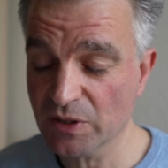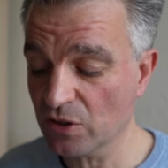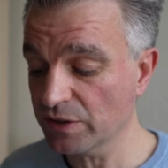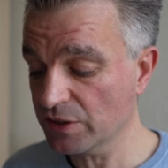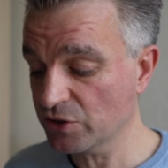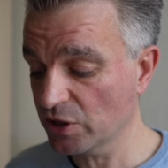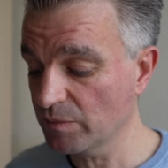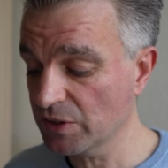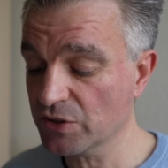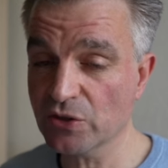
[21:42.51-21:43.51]
got his
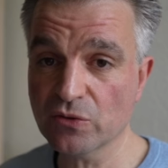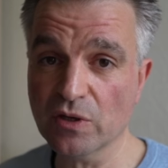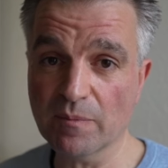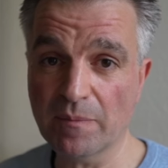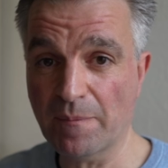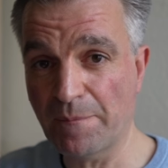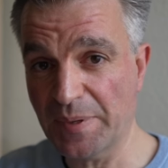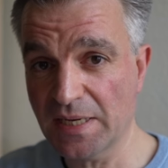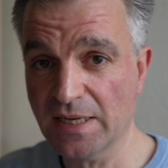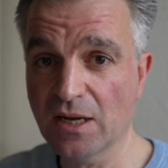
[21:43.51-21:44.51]
German to a
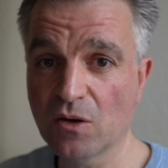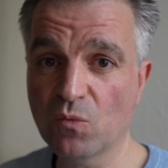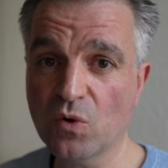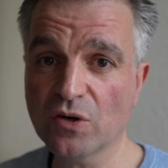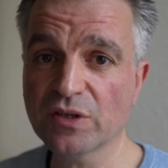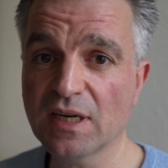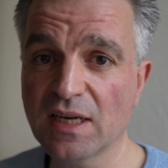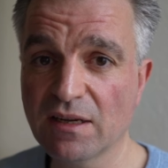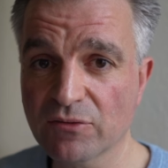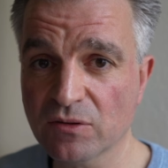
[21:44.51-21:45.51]
B1
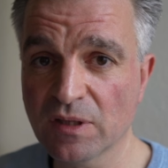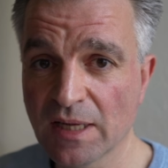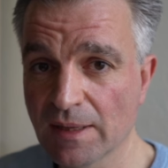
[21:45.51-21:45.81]
level,